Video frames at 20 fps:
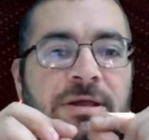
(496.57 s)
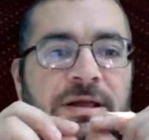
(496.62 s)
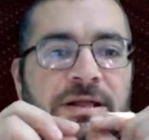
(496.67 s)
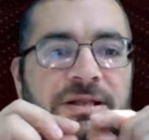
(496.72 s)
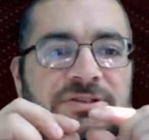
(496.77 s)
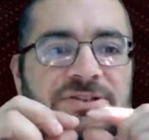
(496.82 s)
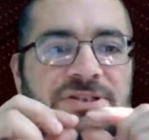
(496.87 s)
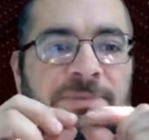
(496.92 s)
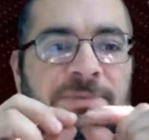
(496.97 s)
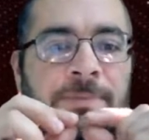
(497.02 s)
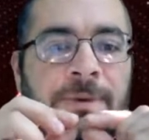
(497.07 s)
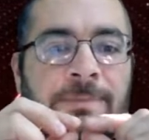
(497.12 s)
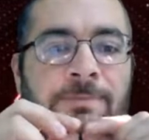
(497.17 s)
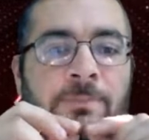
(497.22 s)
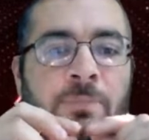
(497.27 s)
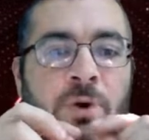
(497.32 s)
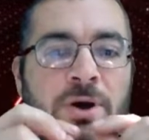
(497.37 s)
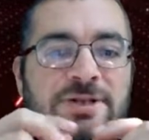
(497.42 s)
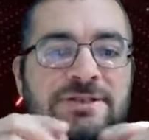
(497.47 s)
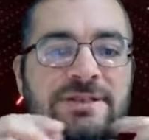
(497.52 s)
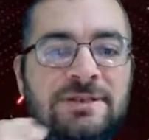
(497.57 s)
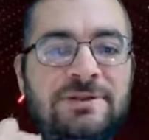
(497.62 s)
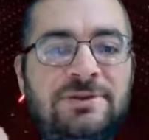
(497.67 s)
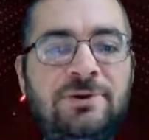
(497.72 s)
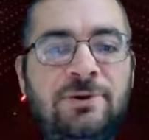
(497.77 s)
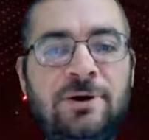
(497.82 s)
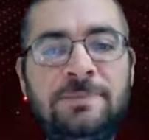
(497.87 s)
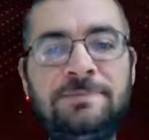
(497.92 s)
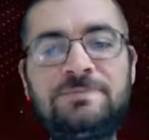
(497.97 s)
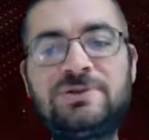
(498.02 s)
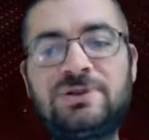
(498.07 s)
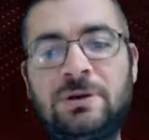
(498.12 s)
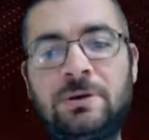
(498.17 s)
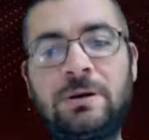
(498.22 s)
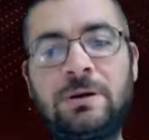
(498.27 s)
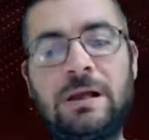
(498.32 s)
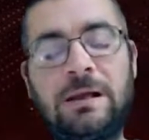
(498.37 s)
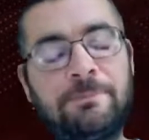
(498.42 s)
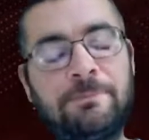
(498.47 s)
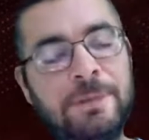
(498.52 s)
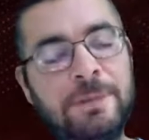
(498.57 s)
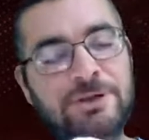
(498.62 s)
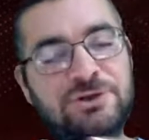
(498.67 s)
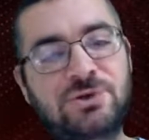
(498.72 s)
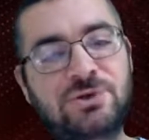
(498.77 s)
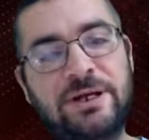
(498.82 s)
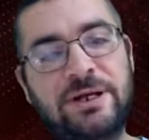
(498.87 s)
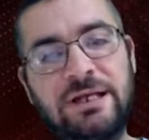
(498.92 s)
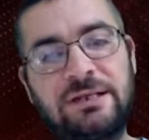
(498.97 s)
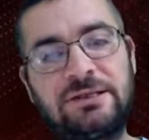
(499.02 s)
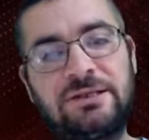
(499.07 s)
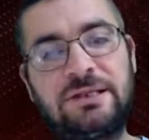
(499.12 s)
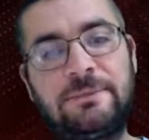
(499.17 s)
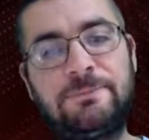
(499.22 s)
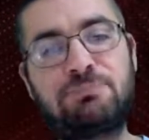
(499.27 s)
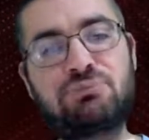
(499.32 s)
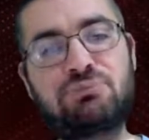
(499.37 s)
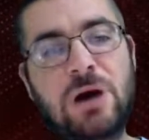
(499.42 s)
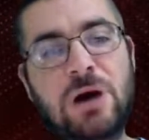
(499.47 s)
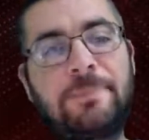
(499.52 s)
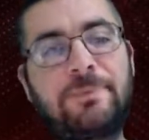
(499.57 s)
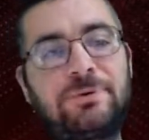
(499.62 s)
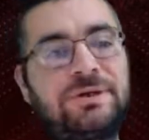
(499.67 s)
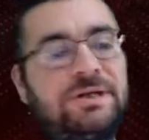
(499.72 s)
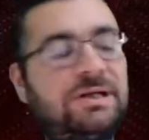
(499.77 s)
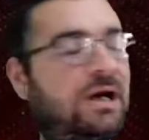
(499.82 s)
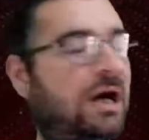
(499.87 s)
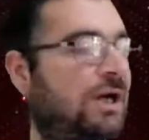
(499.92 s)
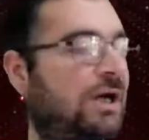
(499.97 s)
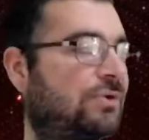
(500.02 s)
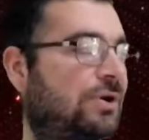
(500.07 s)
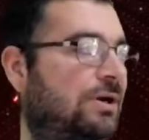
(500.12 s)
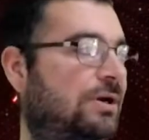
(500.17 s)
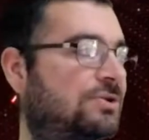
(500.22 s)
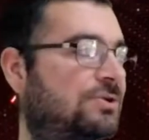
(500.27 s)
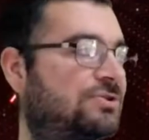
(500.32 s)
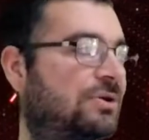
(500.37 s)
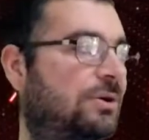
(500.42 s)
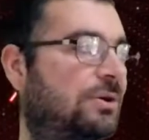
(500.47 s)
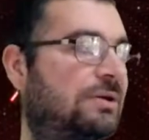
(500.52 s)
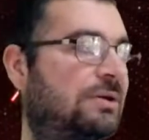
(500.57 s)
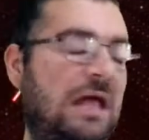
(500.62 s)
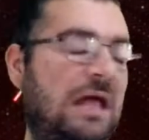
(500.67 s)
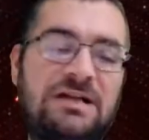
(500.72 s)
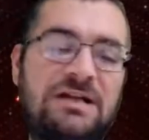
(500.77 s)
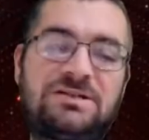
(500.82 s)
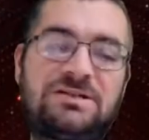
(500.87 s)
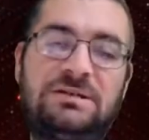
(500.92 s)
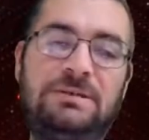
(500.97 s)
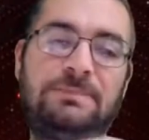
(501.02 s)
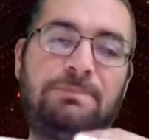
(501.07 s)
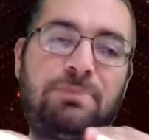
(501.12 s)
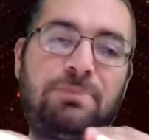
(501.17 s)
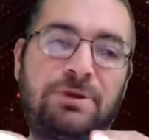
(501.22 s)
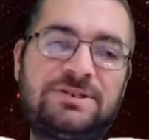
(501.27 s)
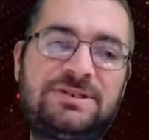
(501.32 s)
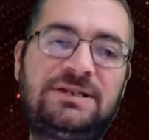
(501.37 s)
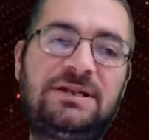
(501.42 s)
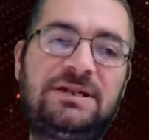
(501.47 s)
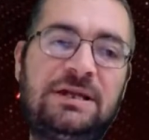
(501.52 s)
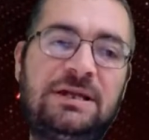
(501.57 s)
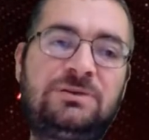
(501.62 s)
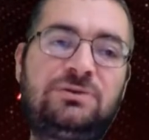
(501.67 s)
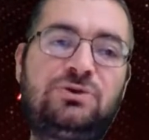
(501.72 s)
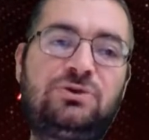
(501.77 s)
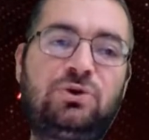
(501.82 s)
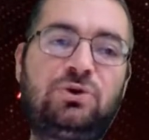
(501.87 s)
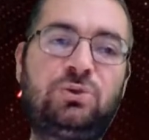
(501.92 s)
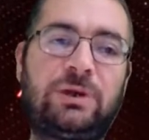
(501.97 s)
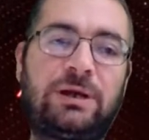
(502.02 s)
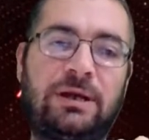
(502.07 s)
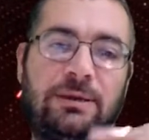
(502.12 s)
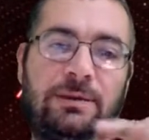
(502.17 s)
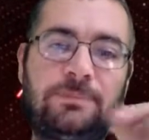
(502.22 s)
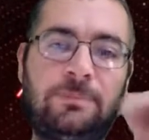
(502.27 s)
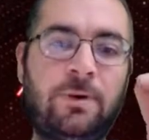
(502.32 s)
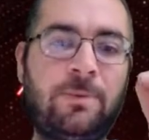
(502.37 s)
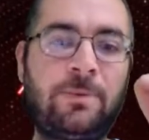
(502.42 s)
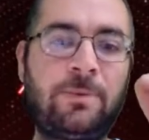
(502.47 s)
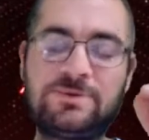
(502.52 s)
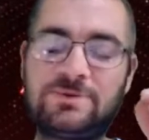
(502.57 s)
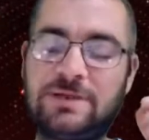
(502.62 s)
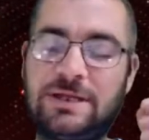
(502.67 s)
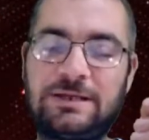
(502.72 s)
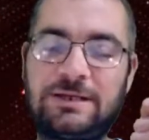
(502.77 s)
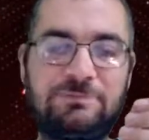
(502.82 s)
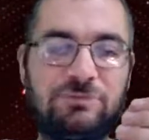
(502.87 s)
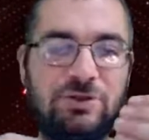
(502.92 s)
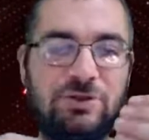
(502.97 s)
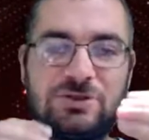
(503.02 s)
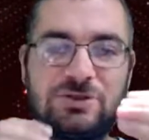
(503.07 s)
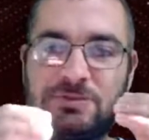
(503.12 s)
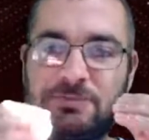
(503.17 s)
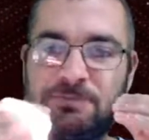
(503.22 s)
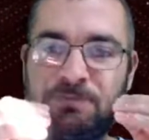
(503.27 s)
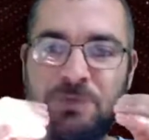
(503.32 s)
somewhat moist into them. So I want to make sure I get the proper dehydrator so it actually puts it into like almost like just